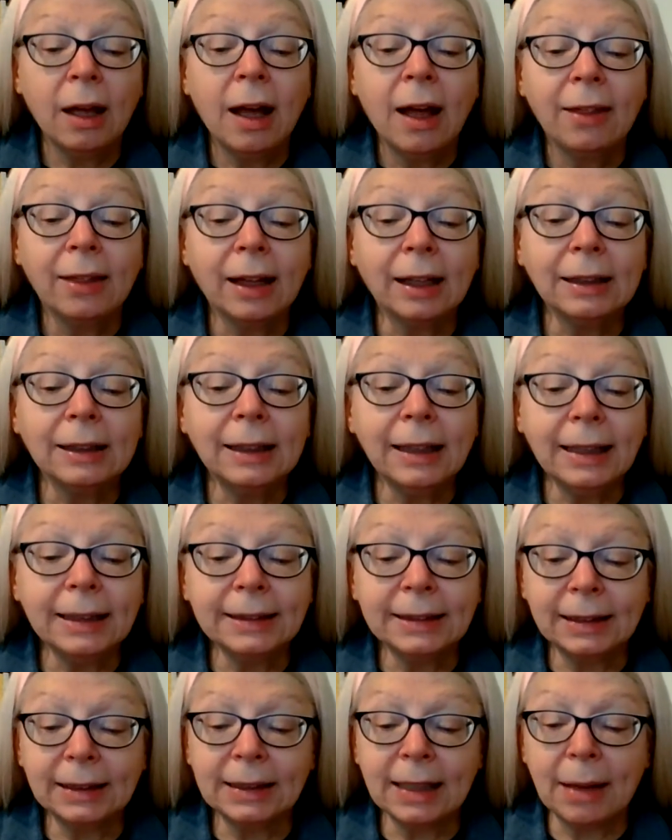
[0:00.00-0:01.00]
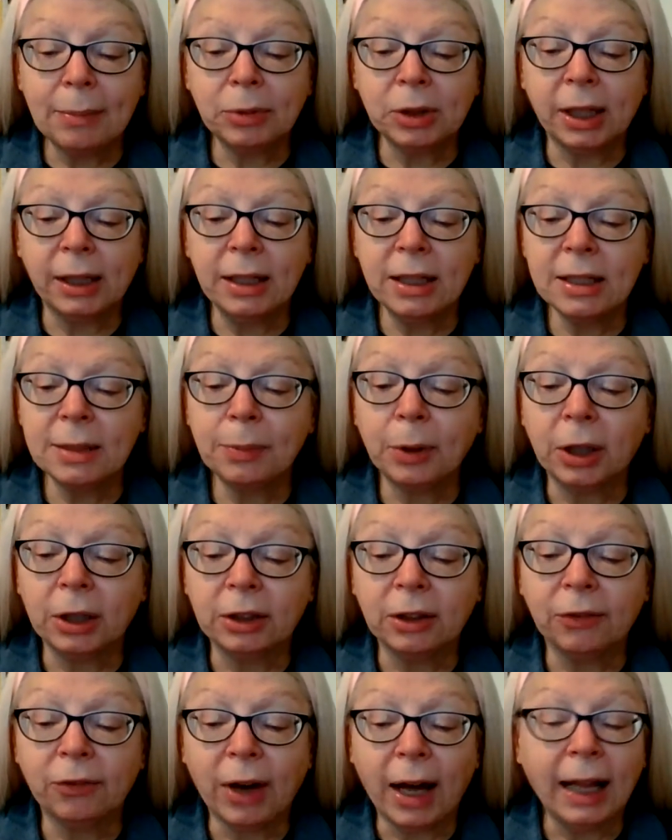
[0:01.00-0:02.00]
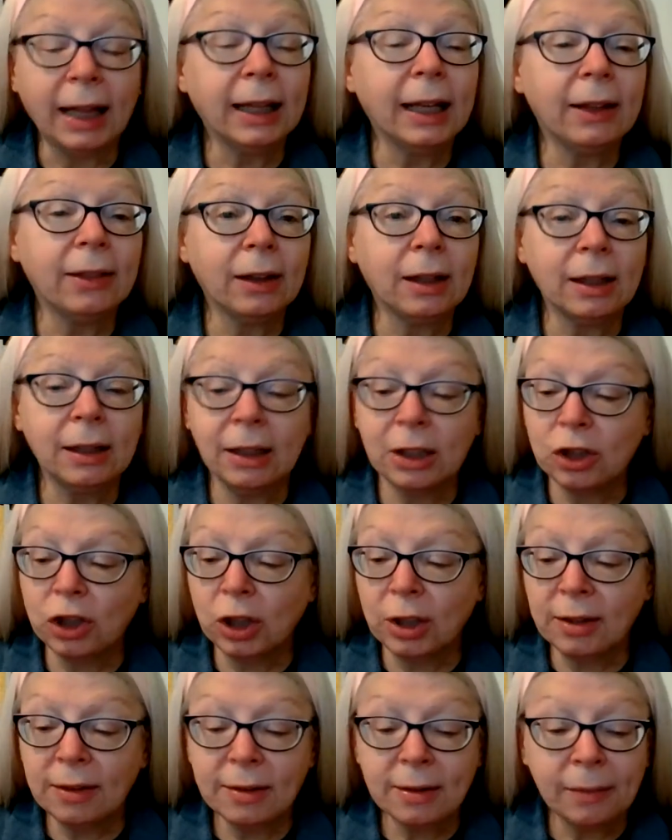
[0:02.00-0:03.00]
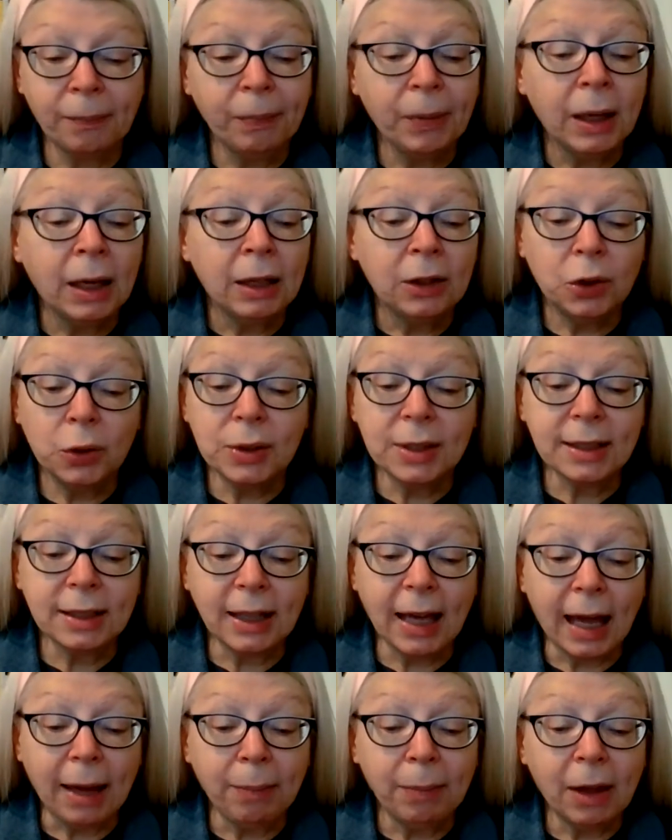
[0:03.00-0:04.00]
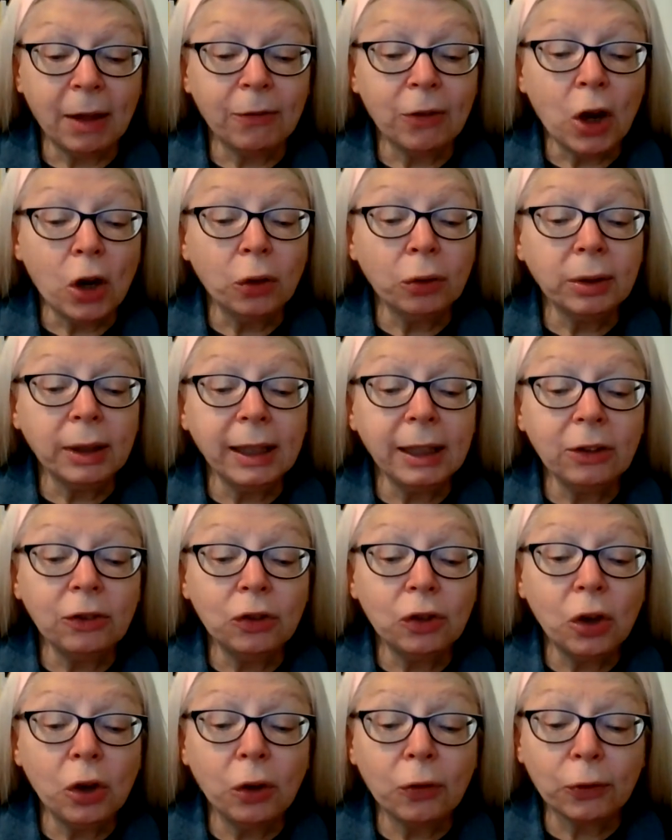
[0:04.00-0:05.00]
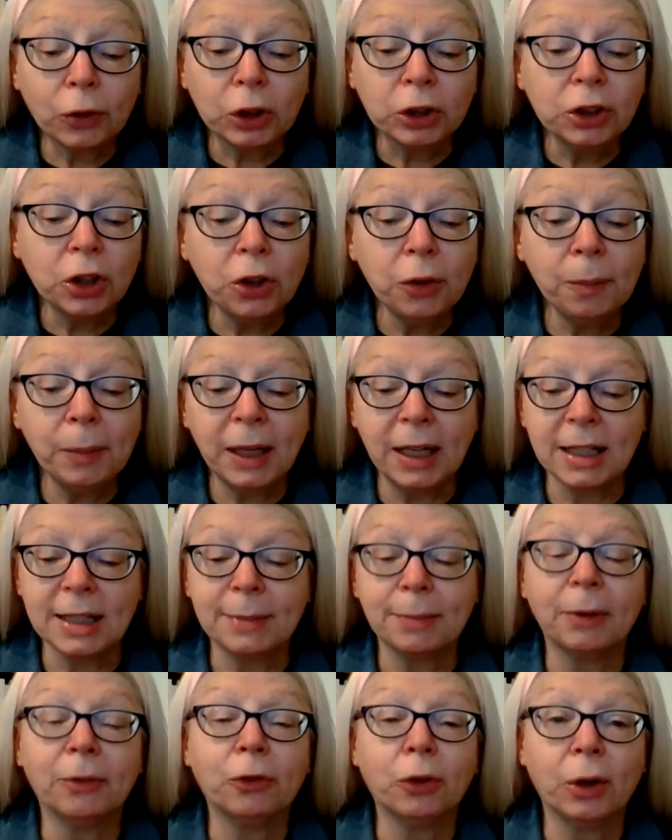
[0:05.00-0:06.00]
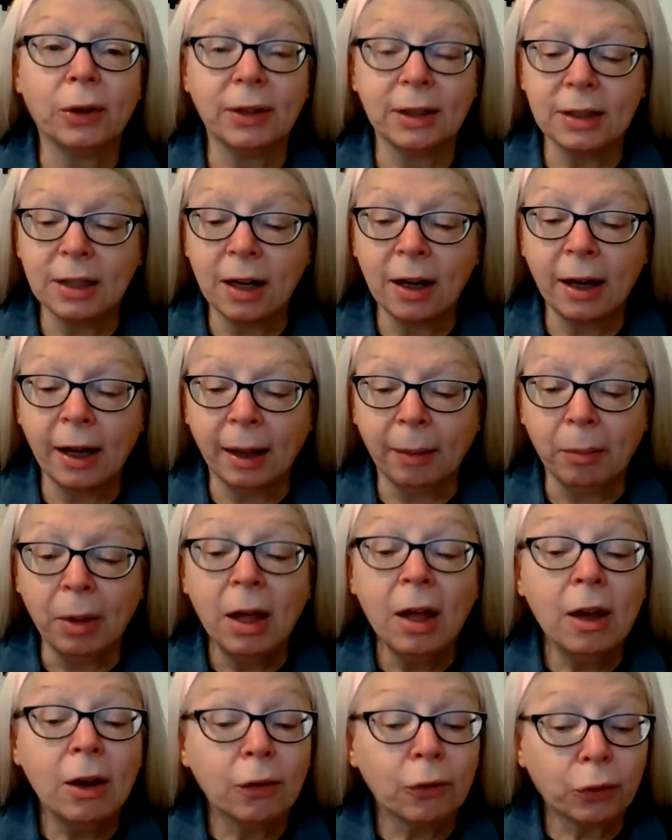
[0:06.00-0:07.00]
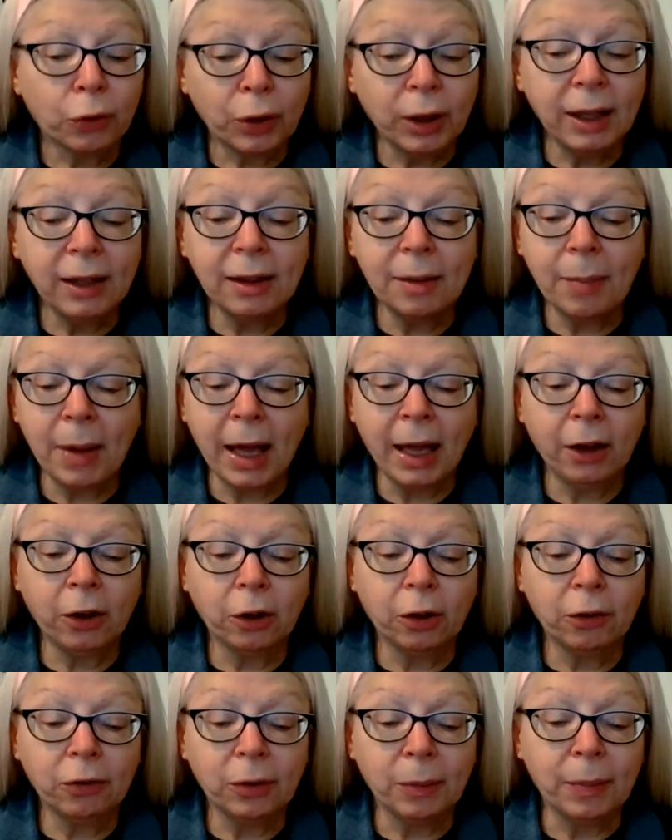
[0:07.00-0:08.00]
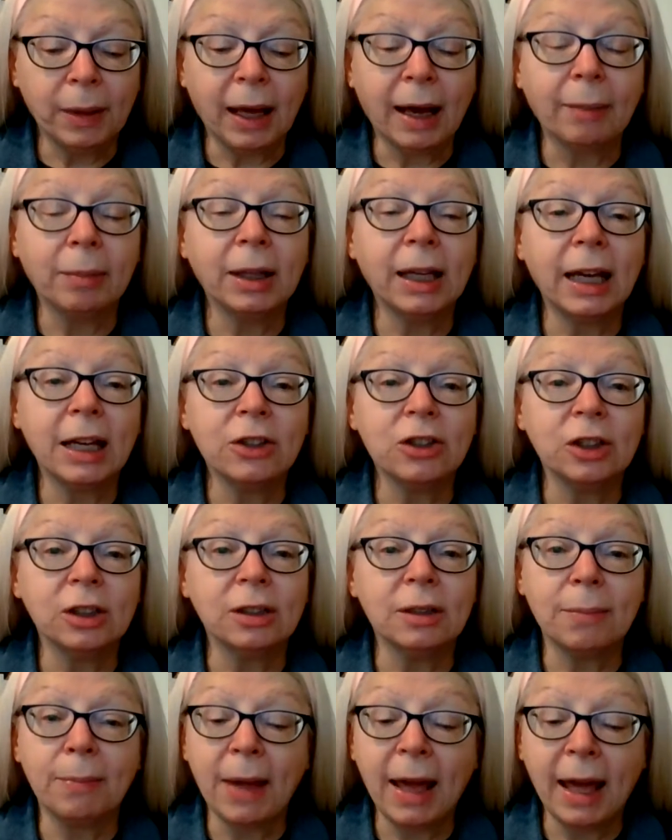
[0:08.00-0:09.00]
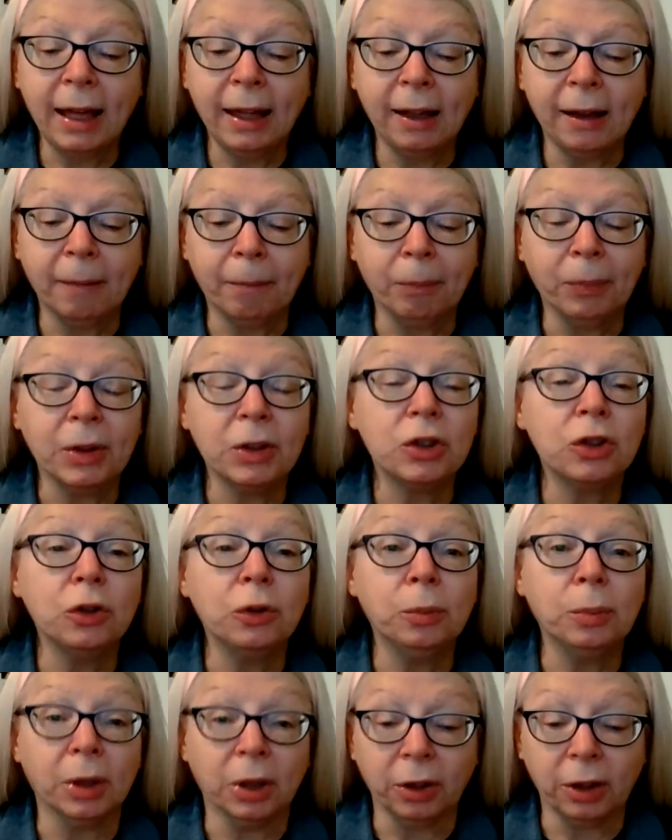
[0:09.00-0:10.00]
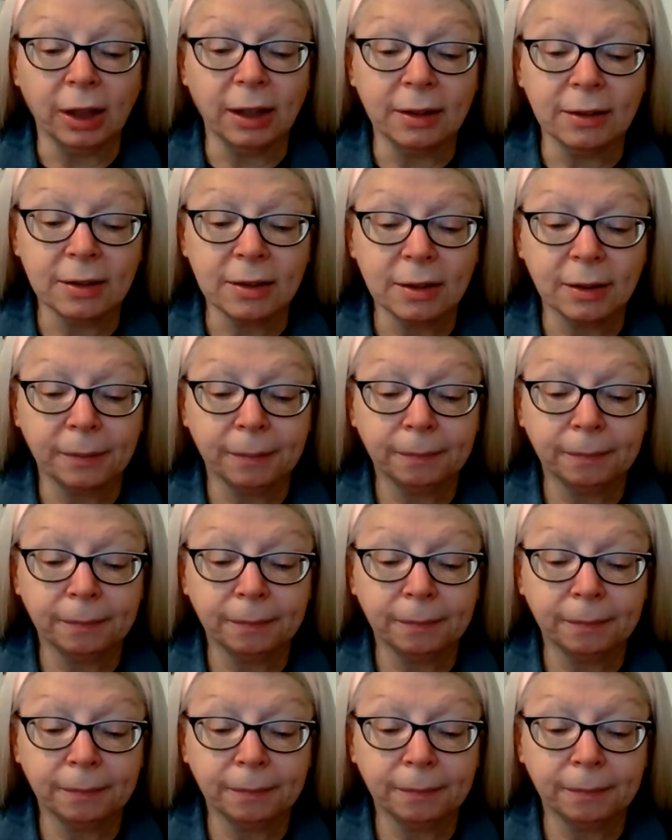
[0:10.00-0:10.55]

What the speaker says: The least attempt on his part to violate the conditions, to escape if only for 2 minutes before the time, freed the banker from the obligation to pay him the $2 millions.